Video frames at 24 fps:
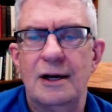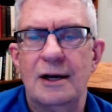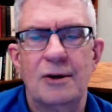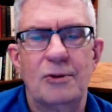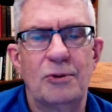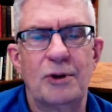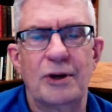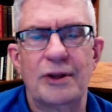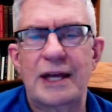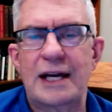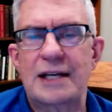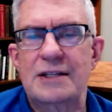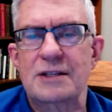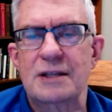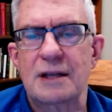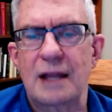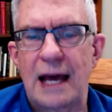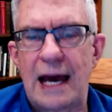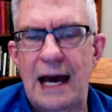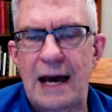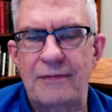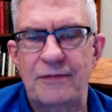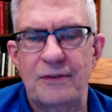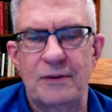Well, that's
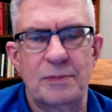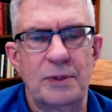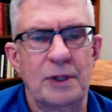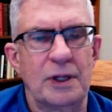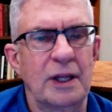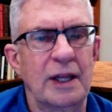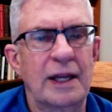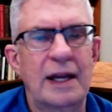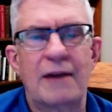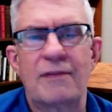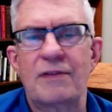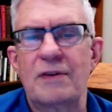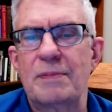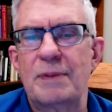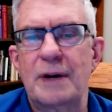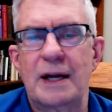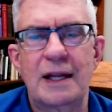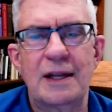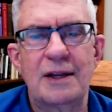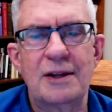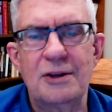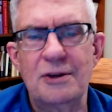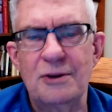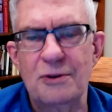laughable, and
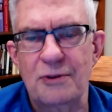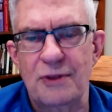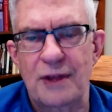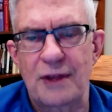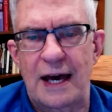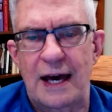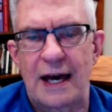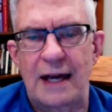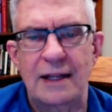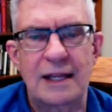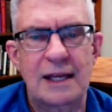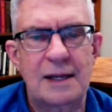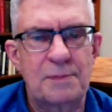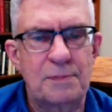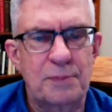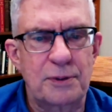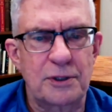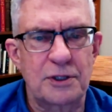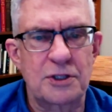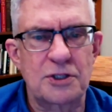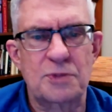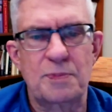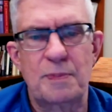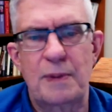everybody knew that, and they'd
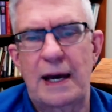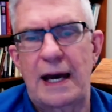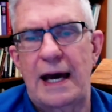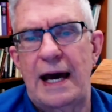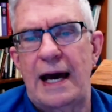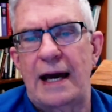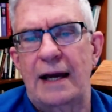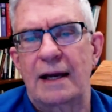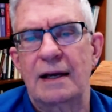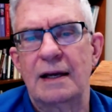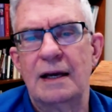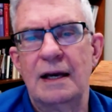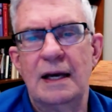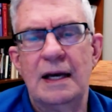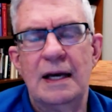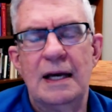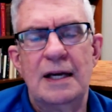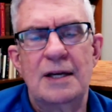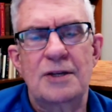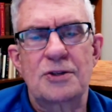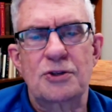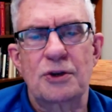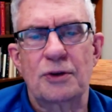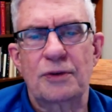push back.
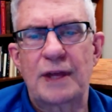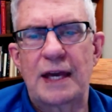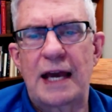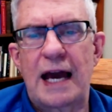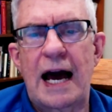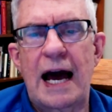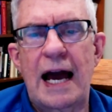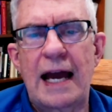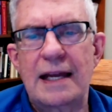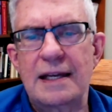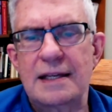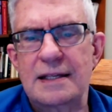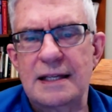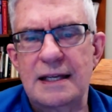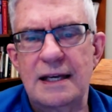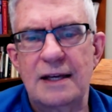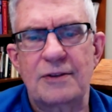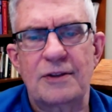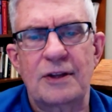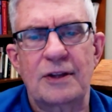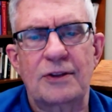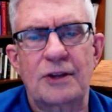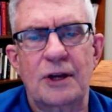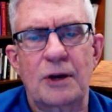So the idea
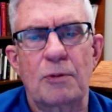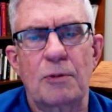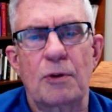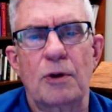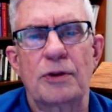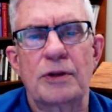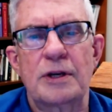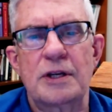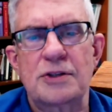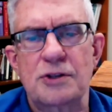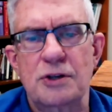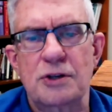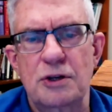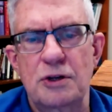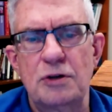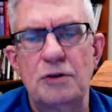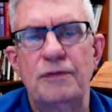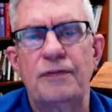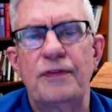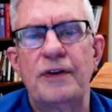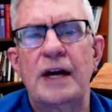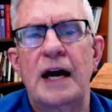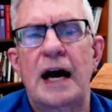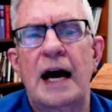that there were these
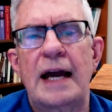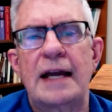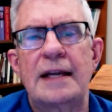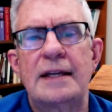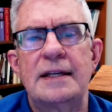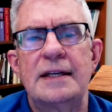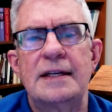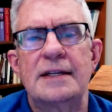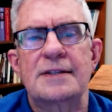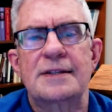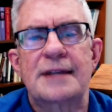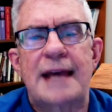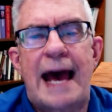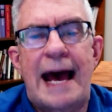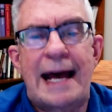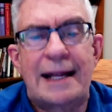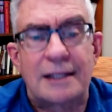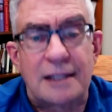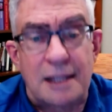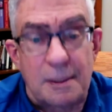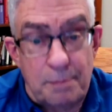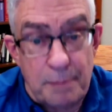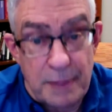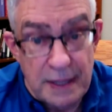goofy ideas
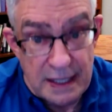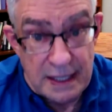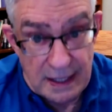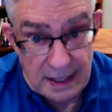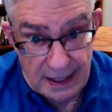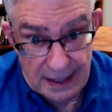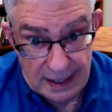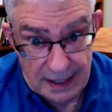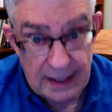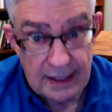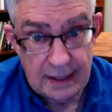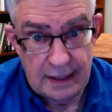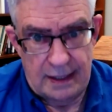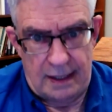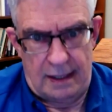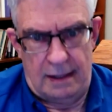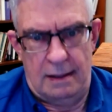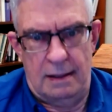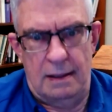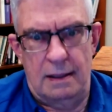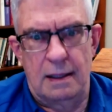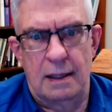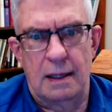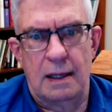at the beginning,
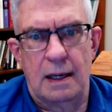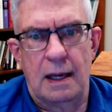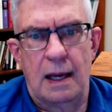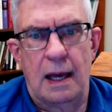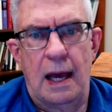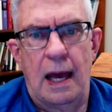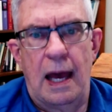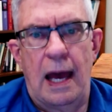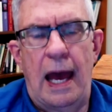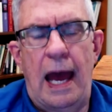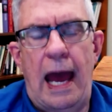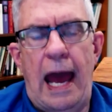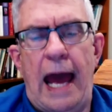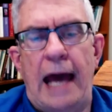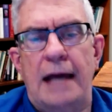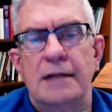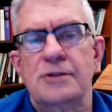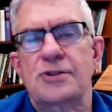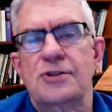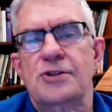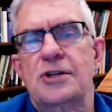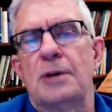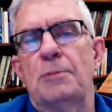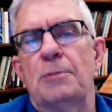and
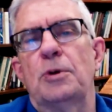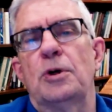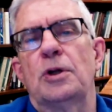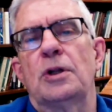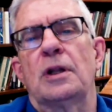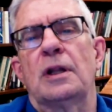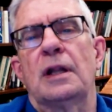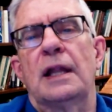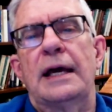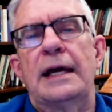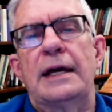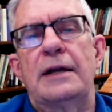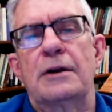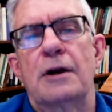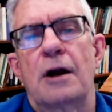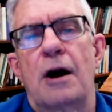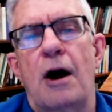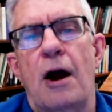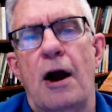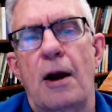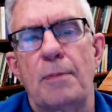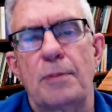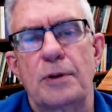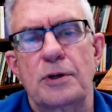someone later
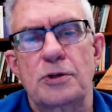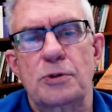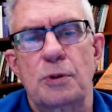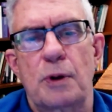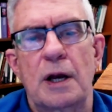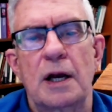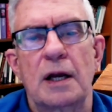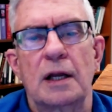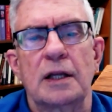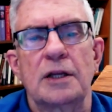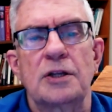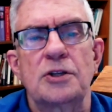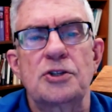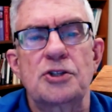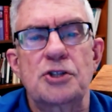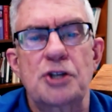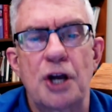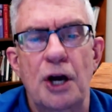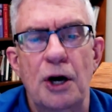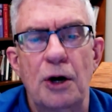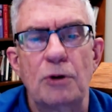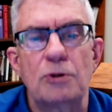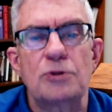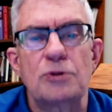arbitrarily
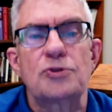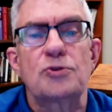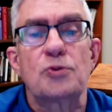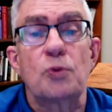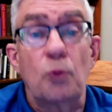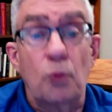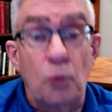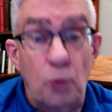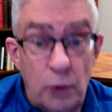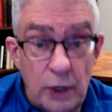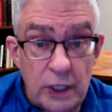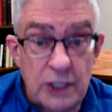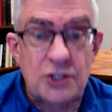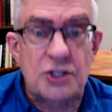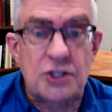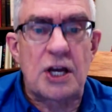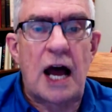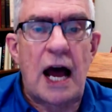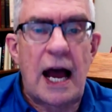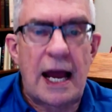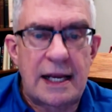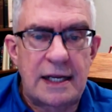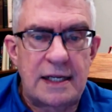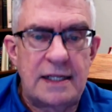chose which
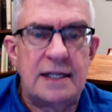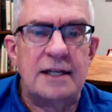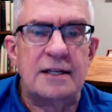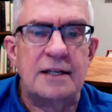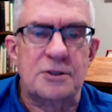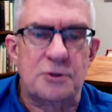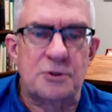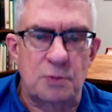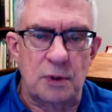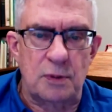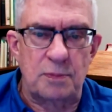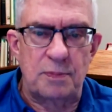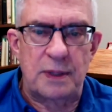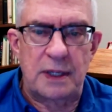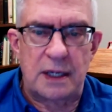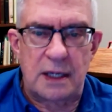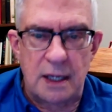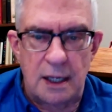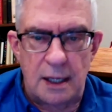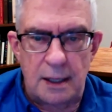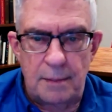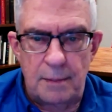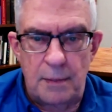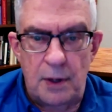ideas would
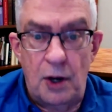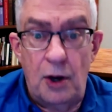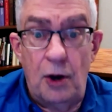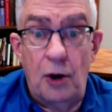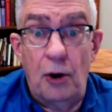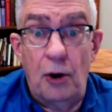become